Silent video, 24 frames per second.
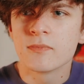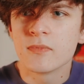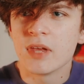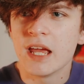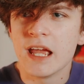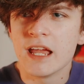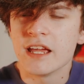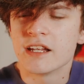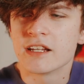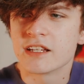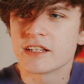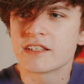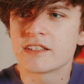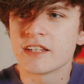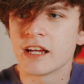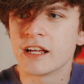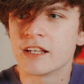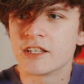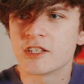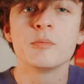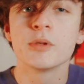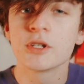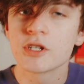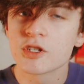in a
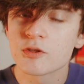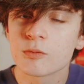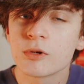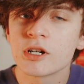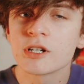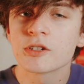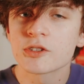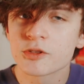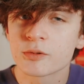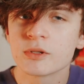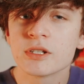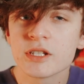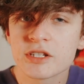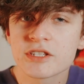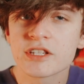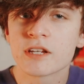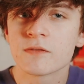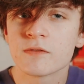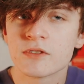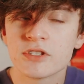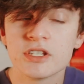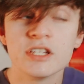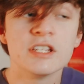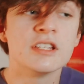sense. Because while
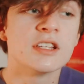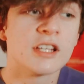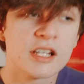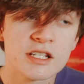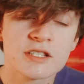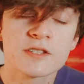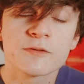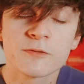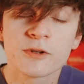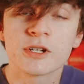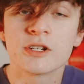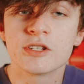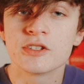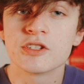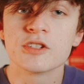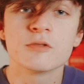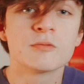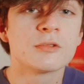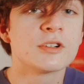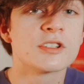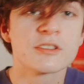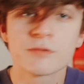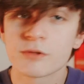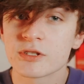2017, as fun as it
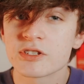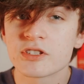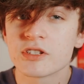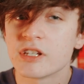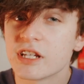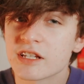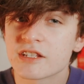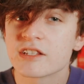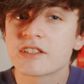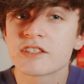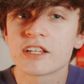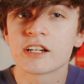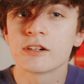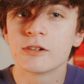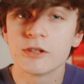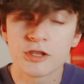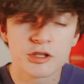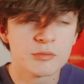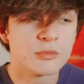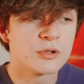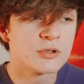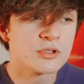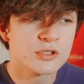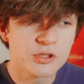was, wasn't necessarily
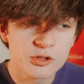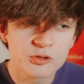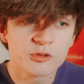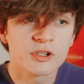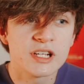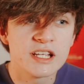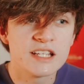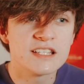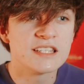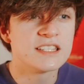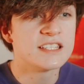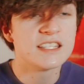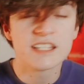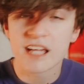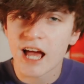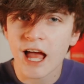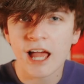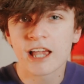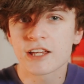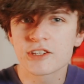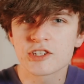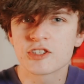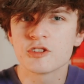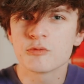the most crazy,
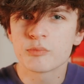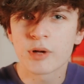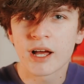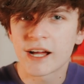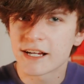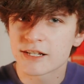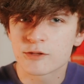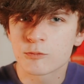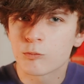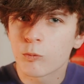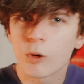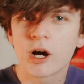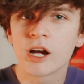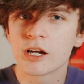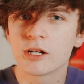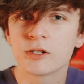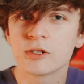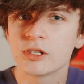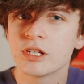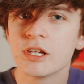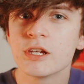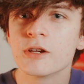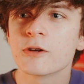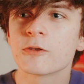action-packed,
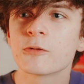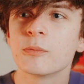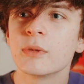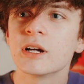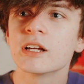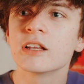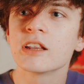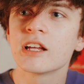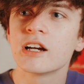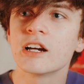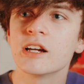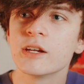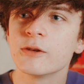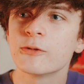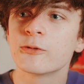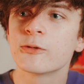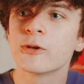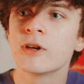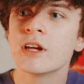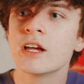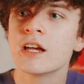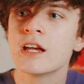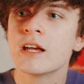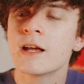wild year of my life,
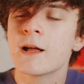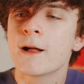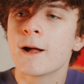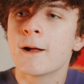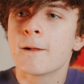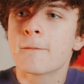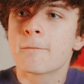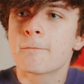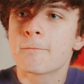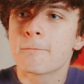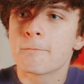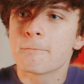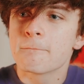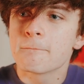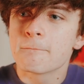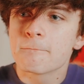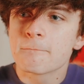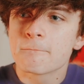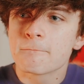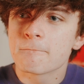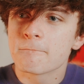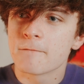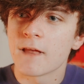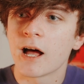
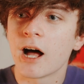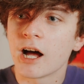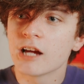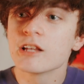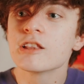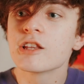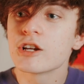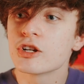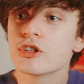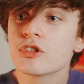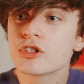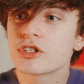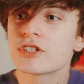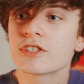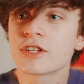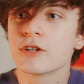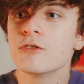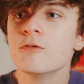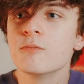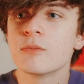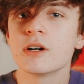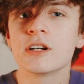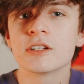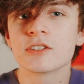I learned
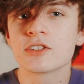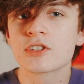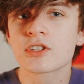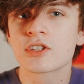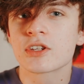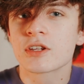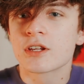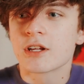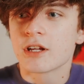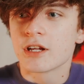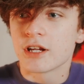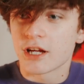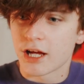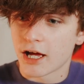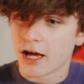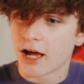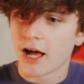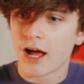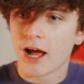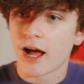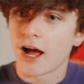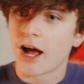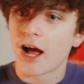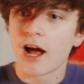so much
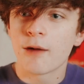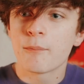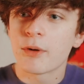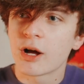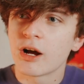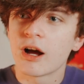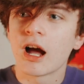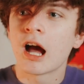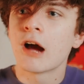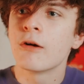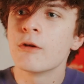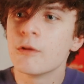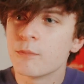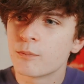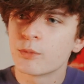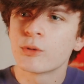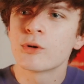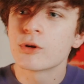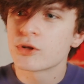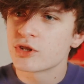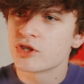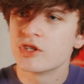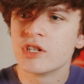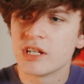about how
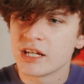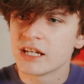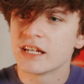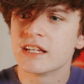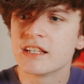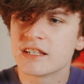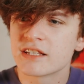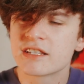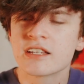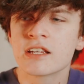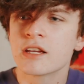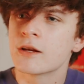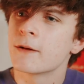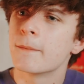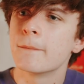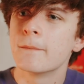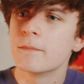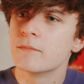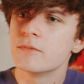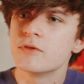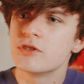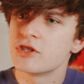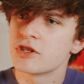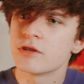important it is
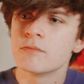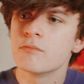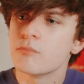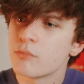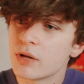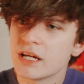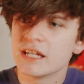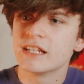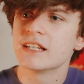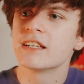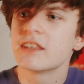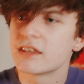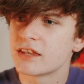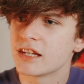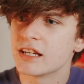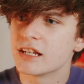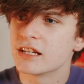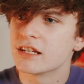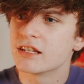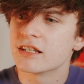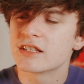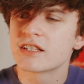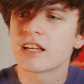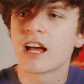to make
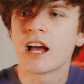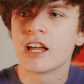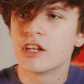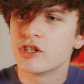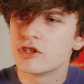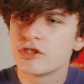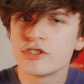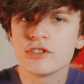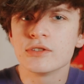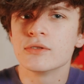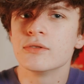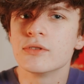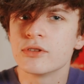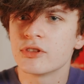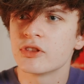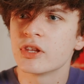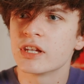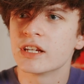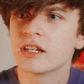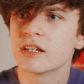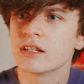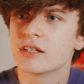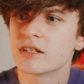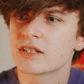things and do
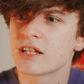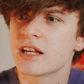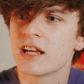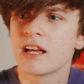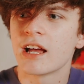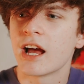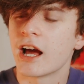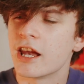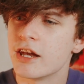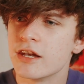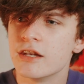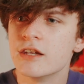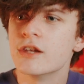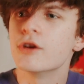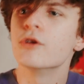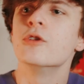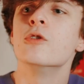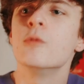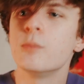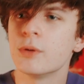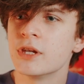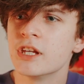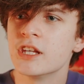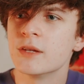things and
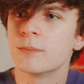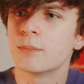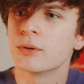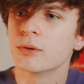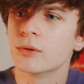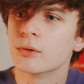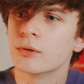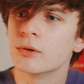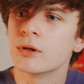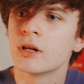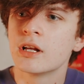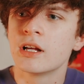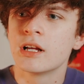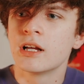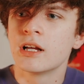know people